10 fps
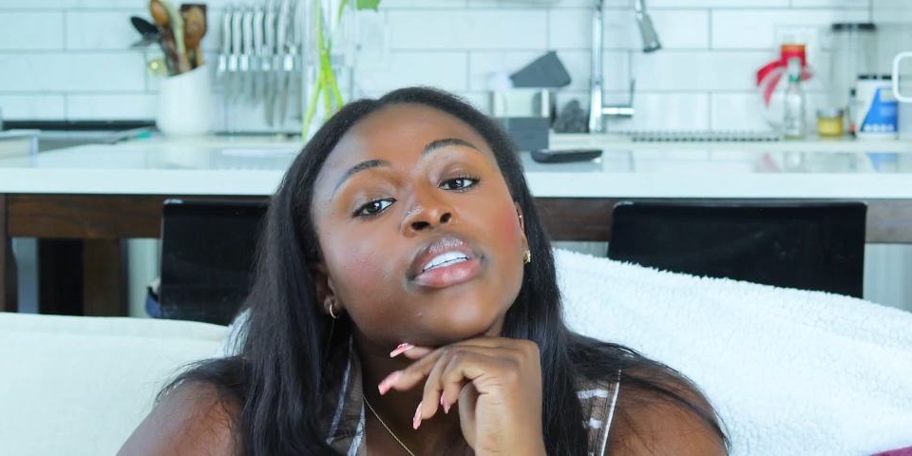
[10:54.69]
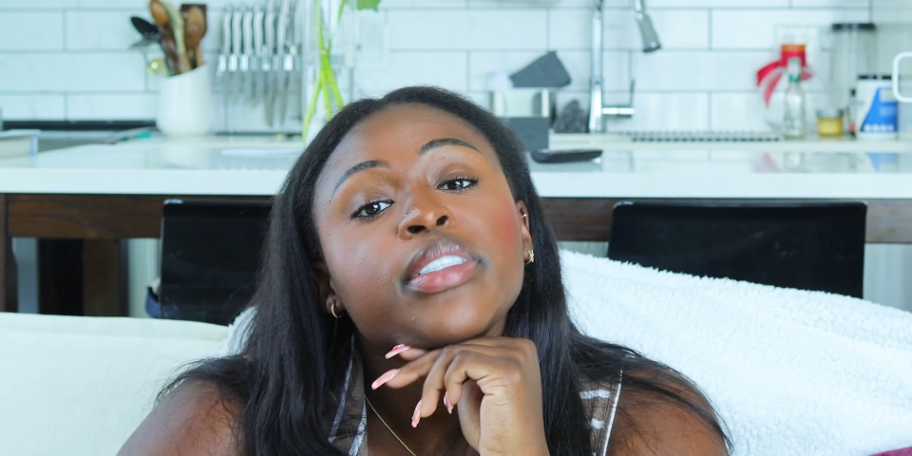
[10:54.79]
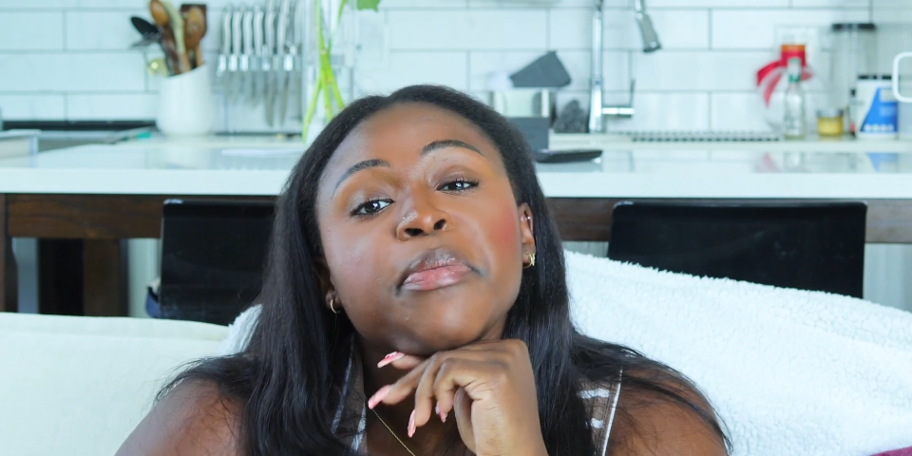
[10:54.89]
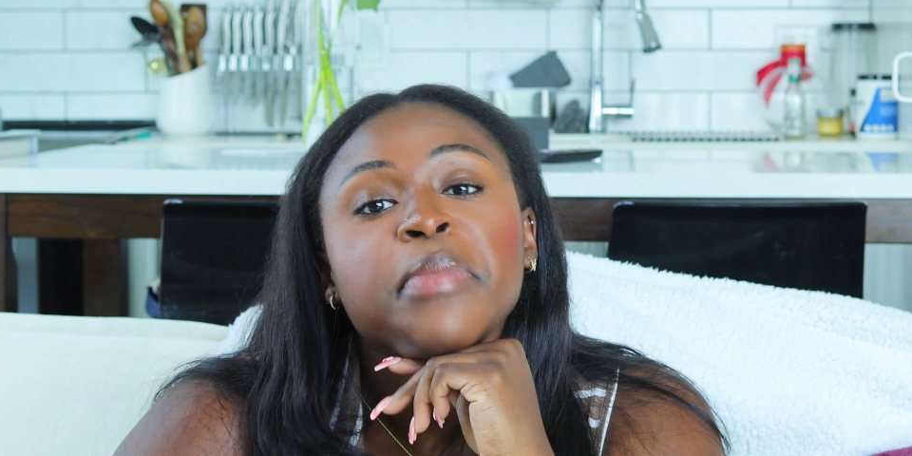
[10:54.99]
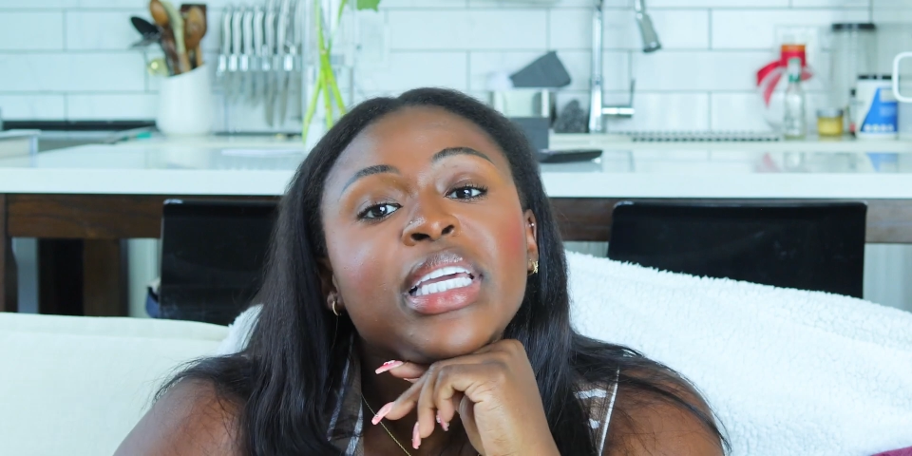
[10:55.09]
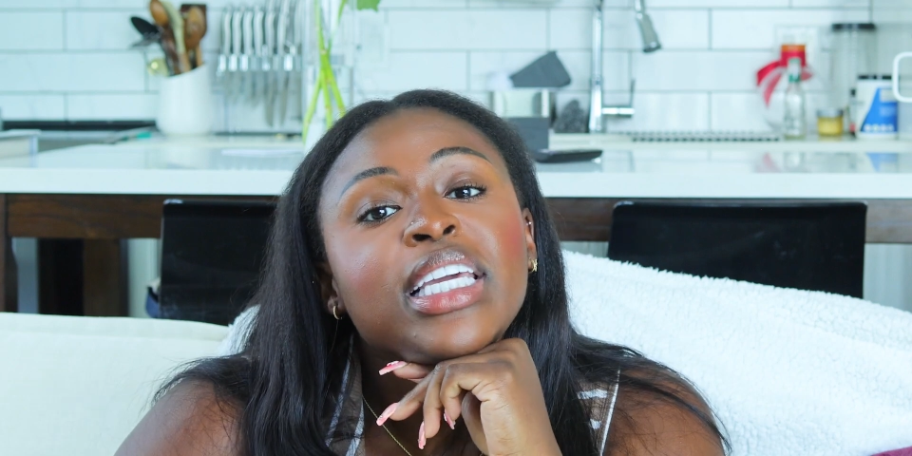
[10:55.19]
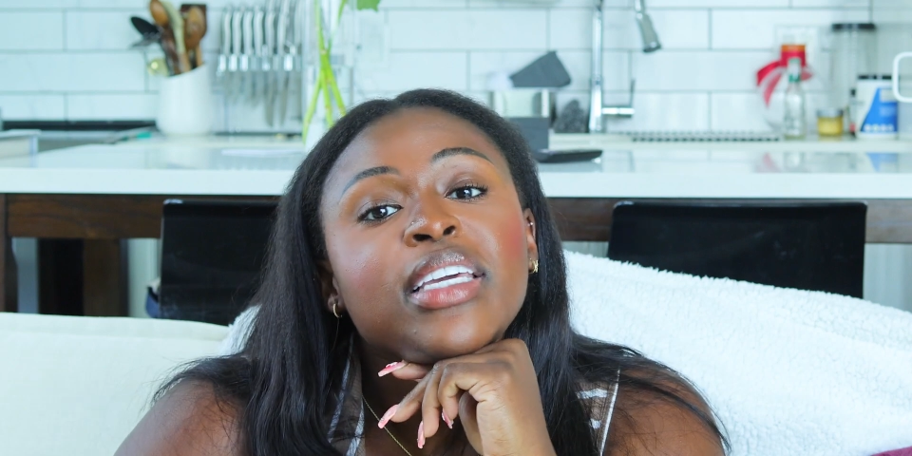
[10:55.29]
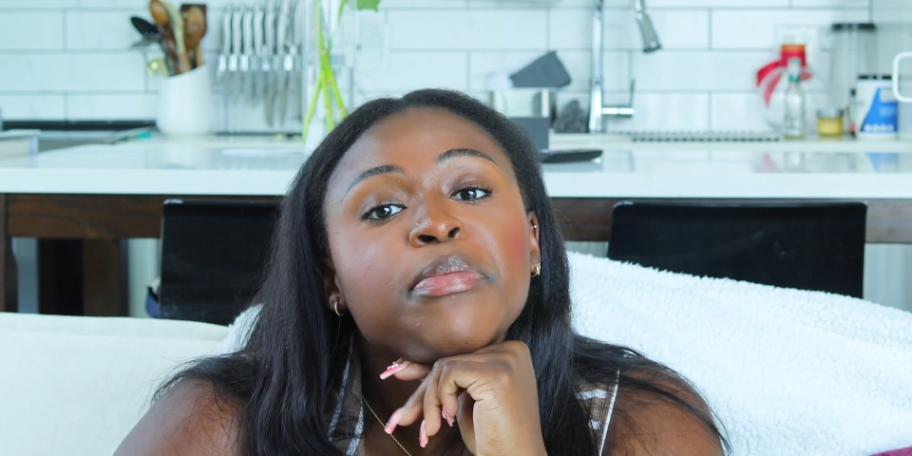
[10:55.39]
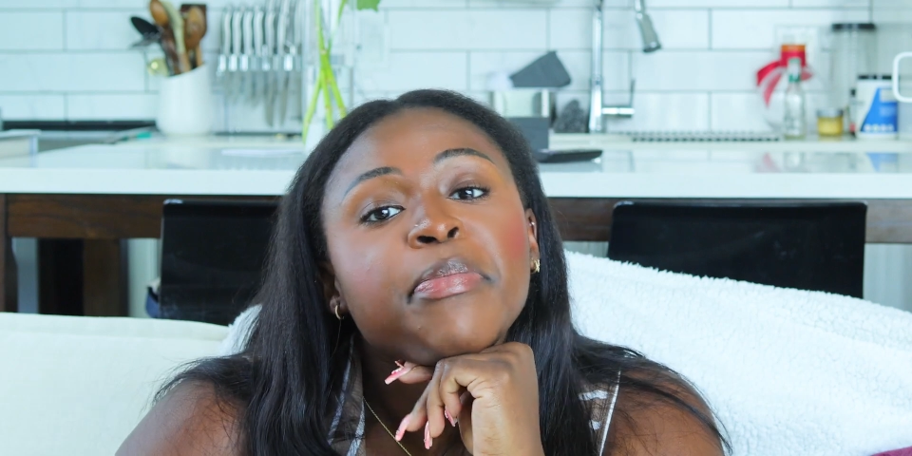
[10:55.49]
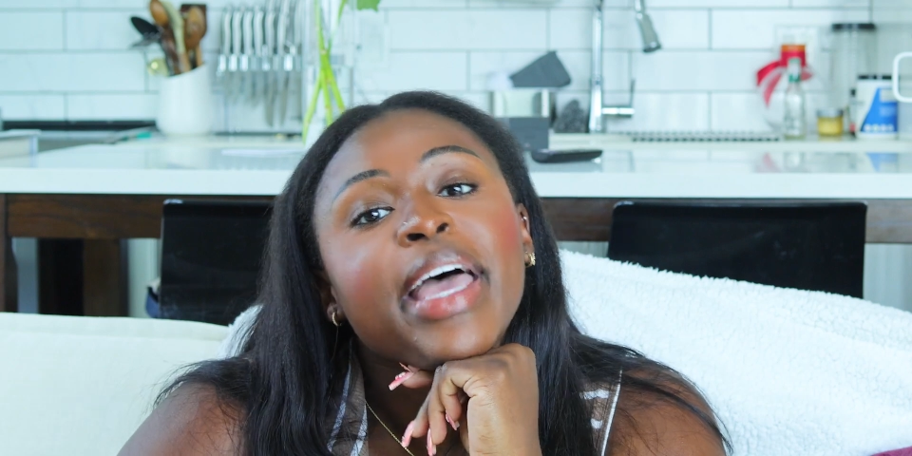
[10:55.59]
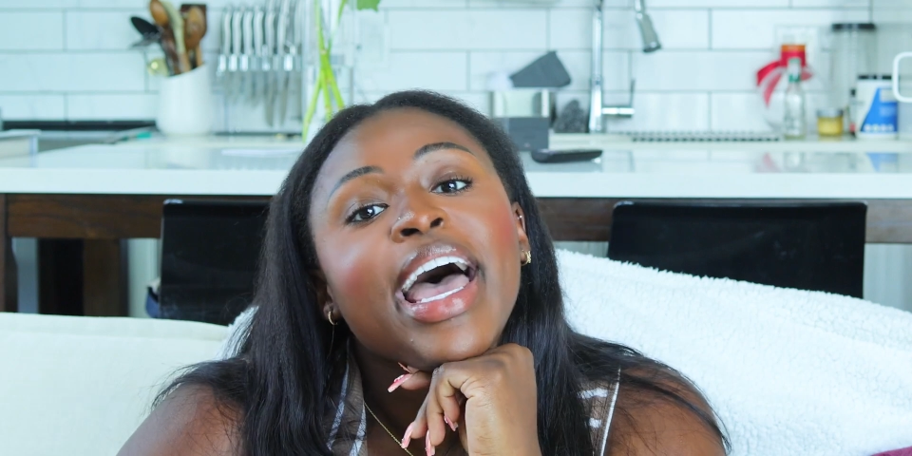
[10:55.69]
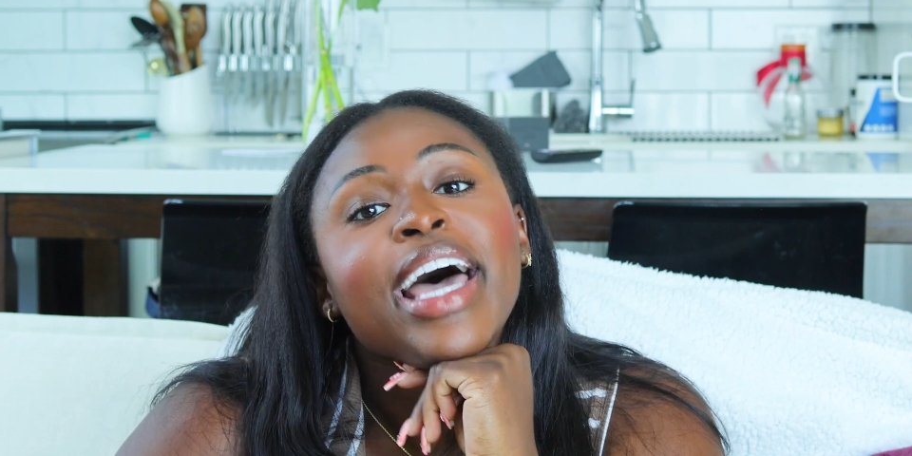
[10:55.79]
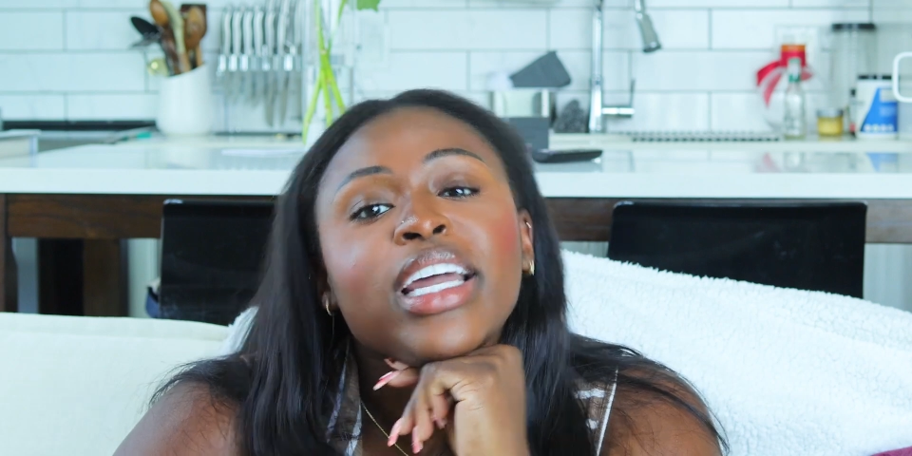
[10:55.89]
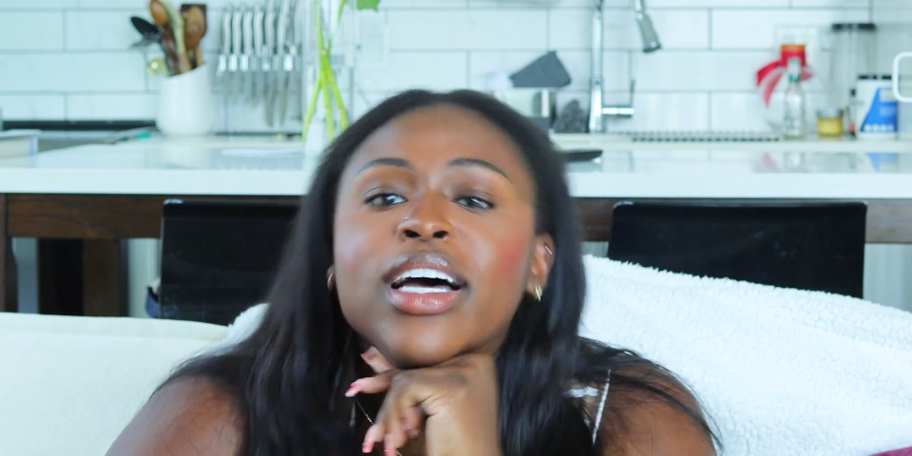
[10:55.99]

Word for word: else a mean, bad,